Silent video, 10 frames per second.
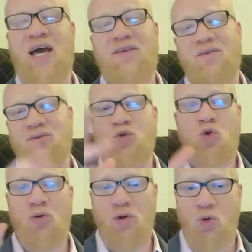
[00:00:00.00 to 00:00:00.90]
that
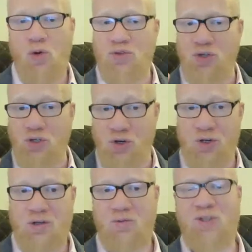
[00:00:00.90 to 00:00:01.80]
quote unquote the
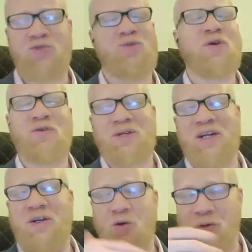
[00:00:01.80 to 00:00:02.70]
good, which is more of
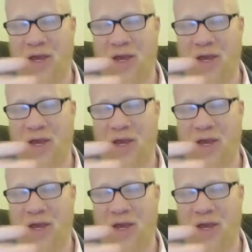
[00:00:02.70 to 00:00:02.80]
an